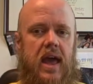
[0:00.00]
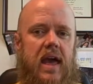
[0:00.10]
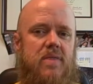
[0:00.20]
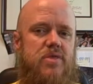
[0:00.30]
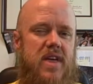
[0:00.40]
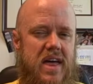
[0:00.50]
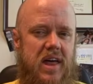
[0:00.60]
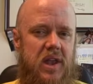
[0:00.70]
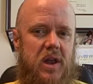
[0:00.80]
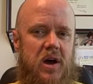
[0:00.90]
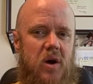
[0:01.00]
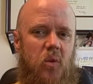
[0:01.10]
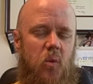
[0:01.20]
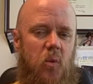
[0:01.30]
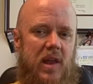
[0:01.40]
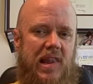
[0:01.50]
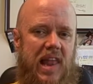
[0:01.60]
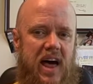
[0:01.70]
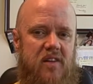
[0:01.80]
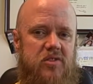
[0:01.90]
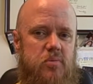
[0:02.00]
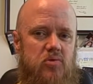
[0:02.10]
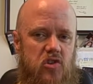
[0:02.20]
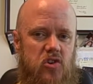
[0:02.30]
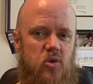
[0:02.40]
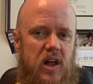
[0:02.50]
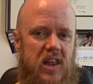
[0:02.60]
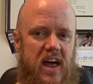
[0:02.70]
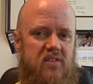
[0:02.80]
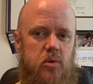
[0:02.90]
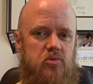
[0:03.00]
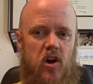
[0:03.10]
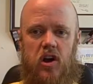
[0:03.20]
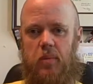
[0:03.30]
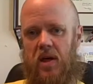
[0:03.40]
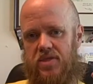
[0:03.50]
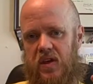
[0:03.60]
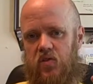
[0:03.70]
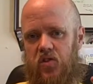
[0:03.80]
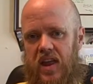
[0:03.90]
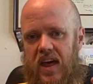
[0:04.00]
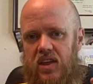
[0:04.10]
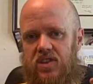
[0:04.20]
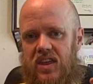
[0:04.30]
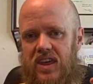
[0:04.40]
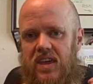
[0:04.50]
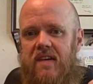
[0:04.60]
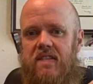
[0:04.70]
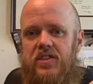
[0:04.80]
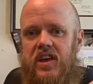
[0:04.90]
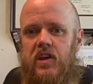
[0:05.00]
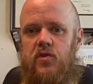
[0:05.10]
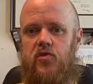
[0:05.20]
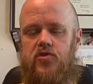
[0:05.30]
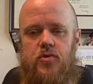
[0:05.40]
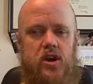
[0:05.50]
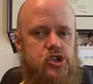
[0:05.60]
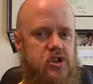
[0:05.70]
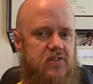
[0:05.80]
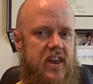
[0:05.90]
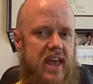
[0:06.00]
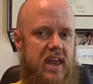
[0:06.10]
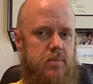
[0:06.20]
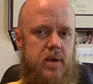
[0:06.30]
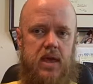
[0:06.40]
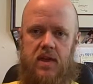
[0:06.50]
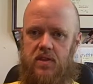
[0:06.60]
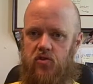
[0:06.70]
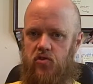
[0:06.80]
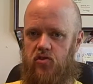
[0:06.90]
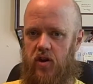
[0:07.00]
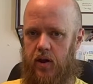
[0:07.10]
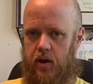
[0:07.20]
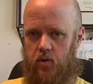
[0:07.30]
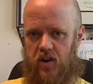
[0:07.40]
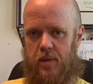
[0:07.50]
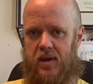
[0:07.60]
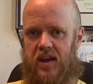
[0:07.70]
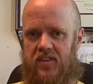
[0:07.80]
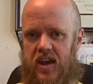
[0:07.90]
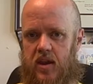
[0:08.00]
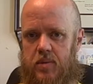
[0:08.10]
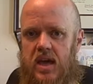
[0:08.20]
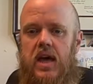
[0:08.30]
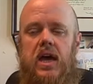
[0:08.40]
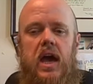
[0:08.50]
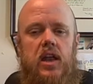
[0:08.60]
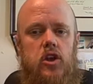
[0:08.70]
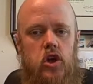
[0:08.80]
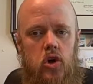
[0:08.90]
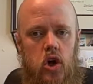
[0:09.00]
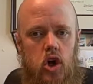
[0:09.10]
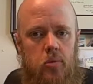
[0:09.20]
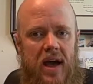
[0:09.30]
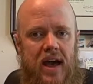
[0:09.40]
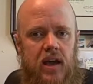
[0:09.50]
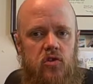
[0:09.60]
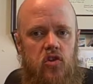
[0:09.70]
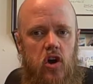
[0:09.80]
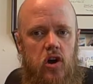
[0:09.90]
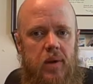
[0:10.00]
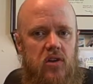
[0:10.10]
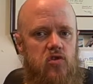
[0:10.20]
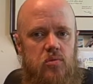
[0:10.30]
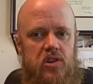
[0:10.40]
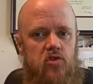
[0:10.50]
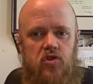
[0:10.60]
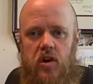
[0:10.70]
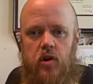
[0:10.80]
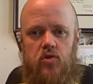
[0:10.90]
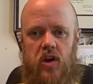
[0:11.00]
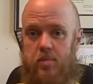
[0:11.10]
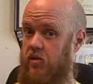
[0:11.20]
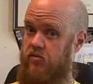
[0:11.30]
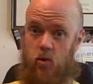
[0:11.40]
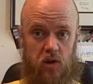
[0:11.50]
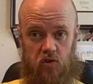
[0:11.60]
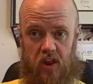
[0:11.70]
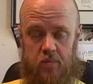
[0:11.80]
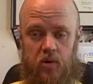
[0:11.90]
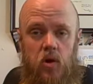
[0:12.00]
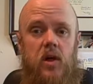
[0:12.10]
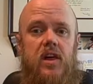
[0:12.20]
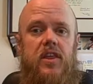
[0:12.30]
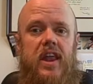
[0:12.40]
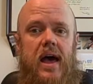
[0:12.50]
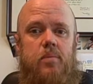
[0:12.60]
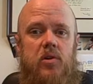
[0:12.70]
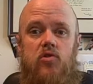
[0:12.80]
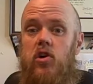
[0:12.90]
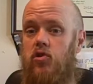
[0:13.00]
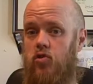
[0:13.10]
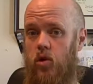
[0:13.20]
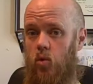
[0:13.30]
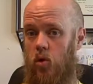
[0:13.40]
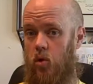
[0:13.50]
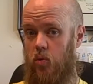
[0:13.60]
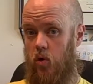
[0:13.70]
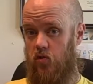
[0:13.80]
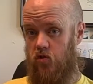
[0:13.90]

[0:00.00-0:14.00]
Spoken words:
And then, what a lot of them do, a lot of them talk about things like the construction of an enemy and the stereotyping of an enemy, and you could go back and talk about some of the stereotyping, for example, that happened during World War